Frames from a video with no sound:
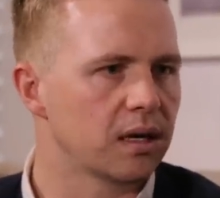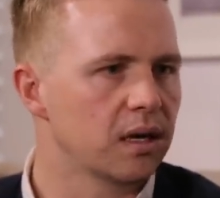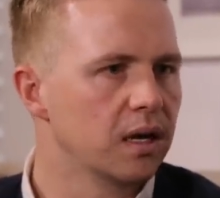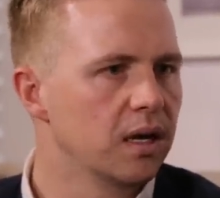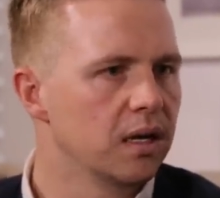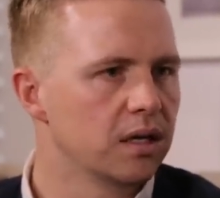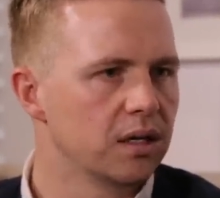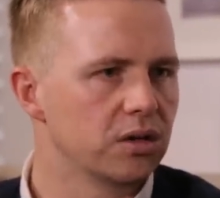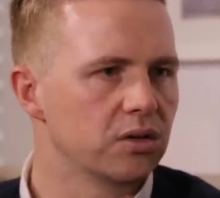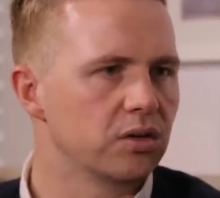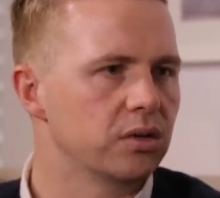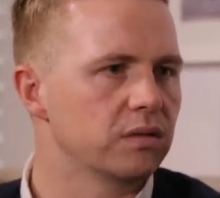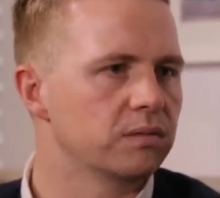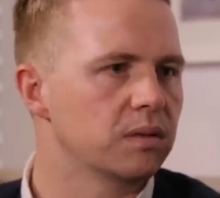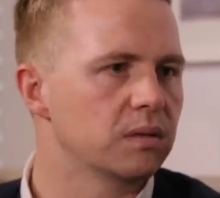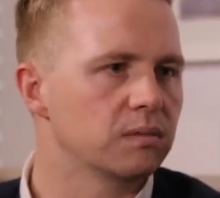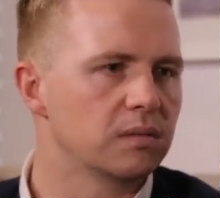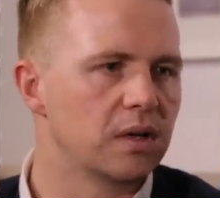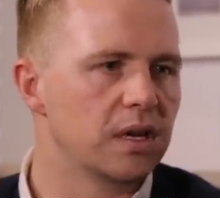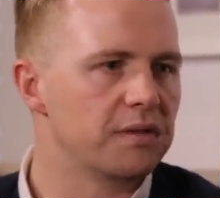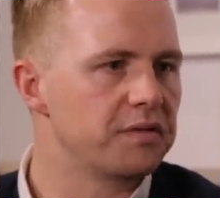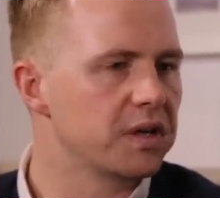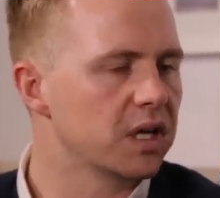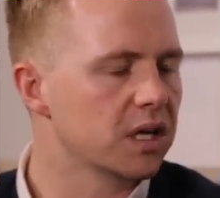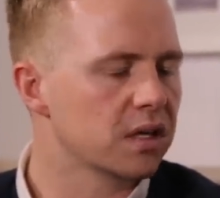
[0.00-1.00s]
Uh, you know,
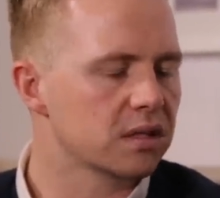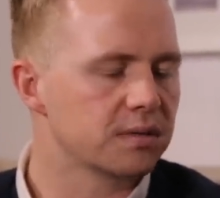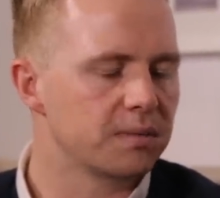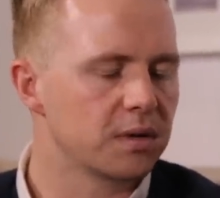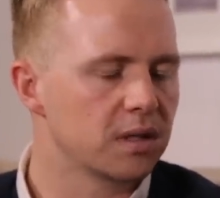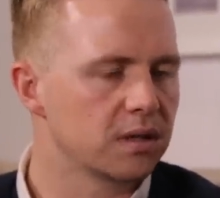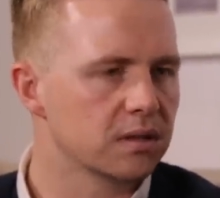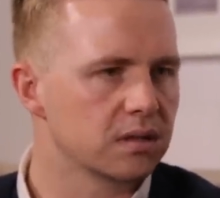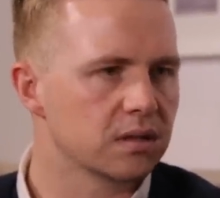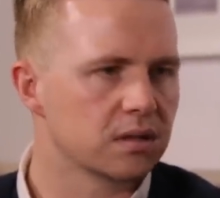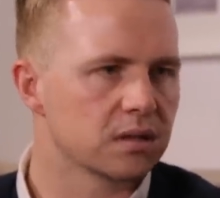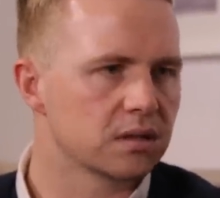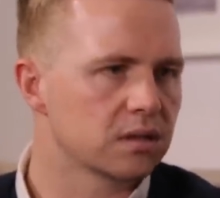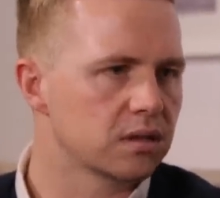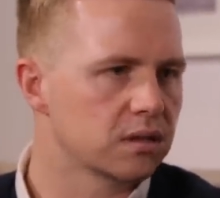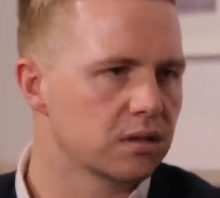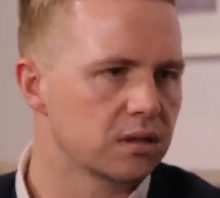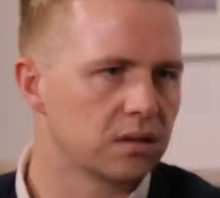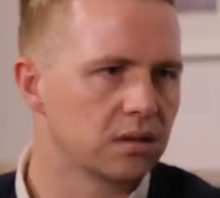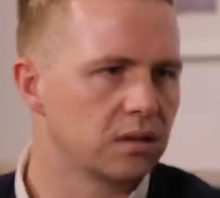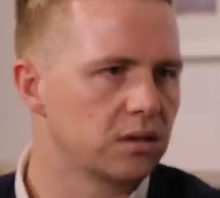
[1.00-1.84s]
living expenses.